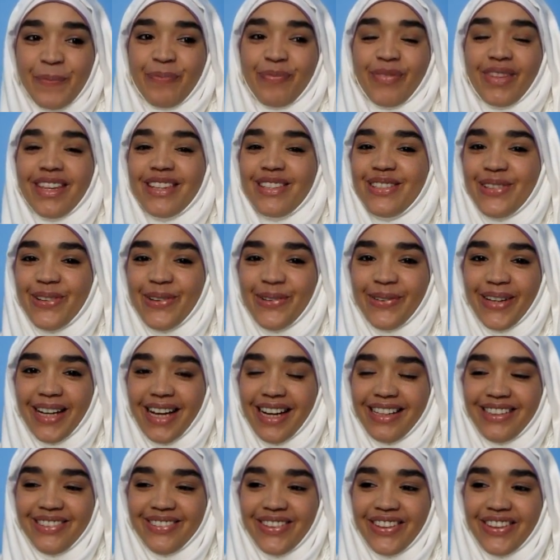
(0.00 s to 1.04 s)
There's no way
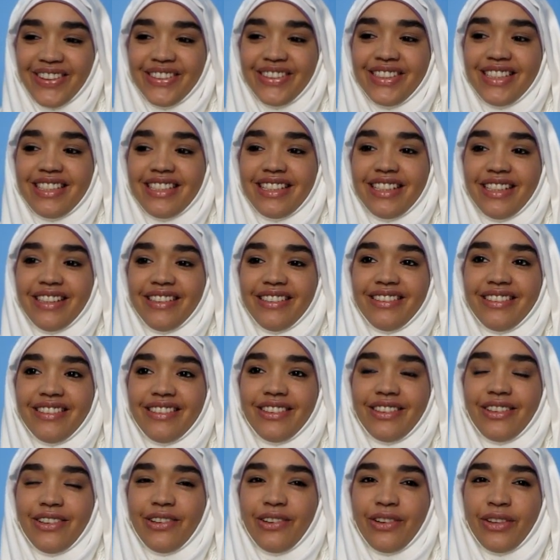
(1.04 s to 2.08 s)
I look 13.
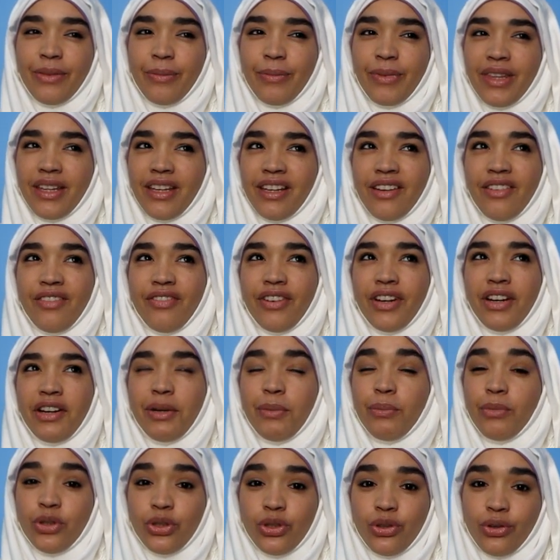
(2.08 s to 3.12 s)
Oh, then a very
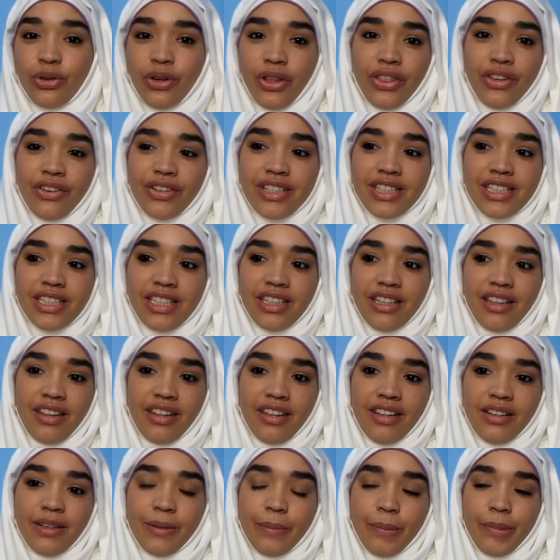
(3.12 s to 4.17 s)
mature 13
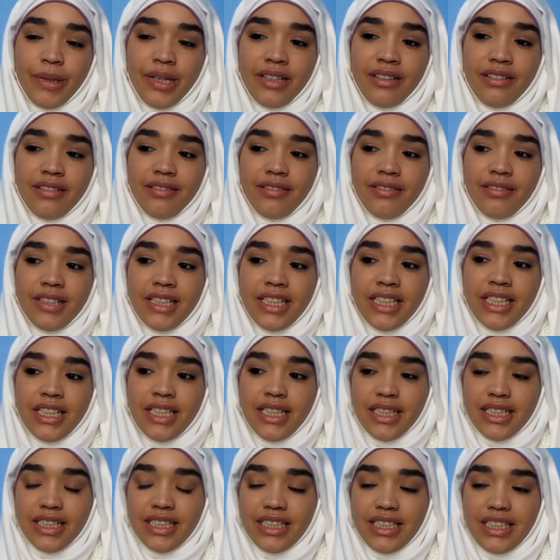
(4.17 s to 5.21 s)
then, but
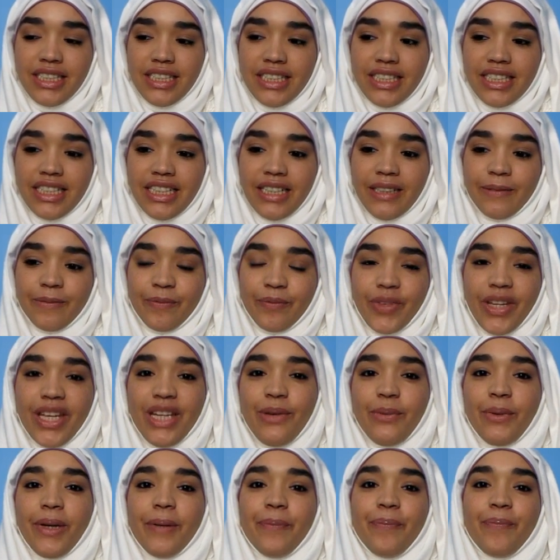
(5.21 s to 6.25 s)
yeah.
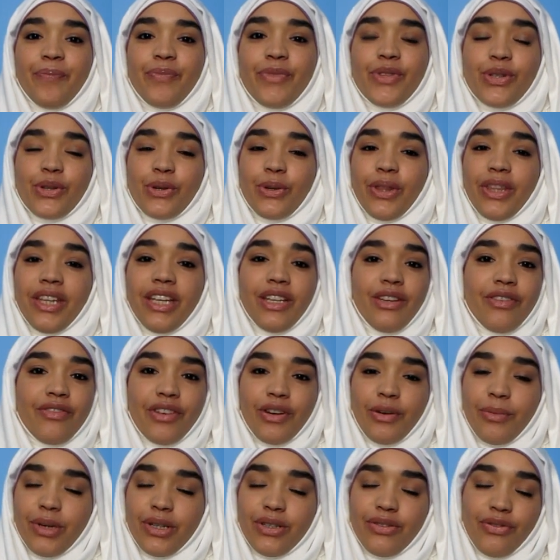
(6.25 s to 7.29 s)
Anyway, so thank you
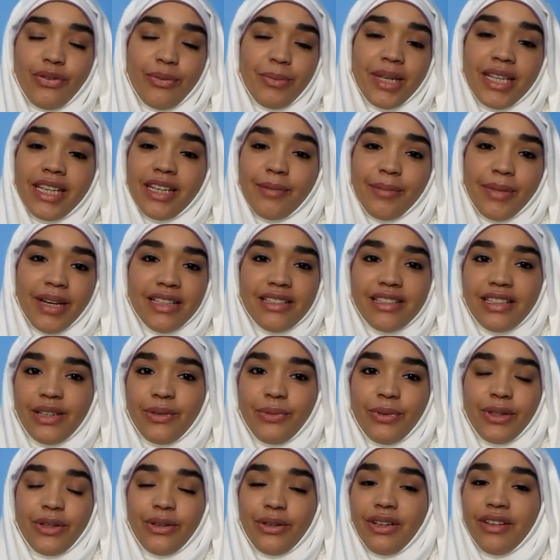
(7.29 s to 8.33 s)
very much for making my day
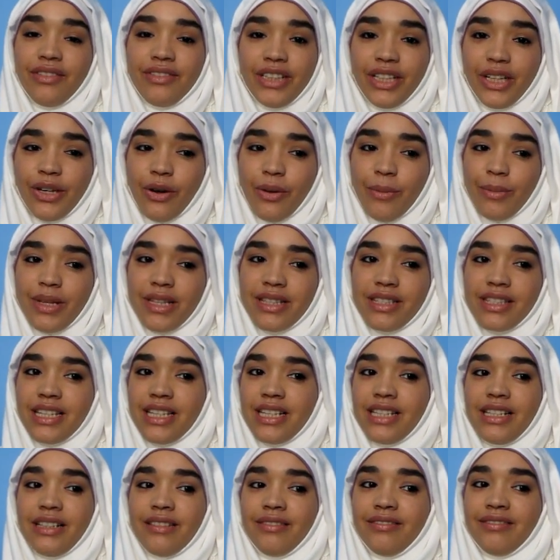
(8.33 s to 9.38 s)
with your lovely comments
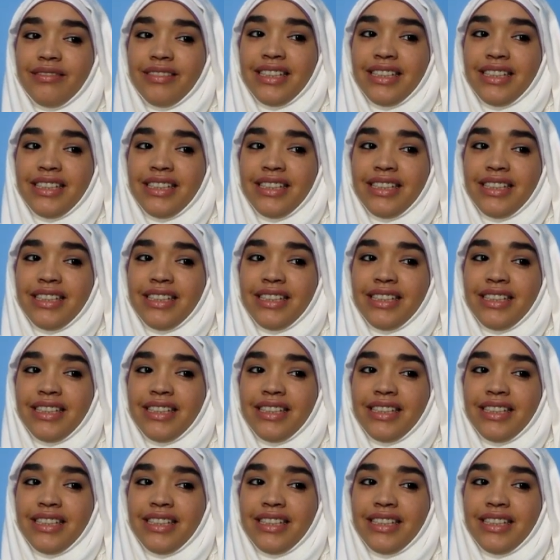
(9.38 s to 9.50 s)
and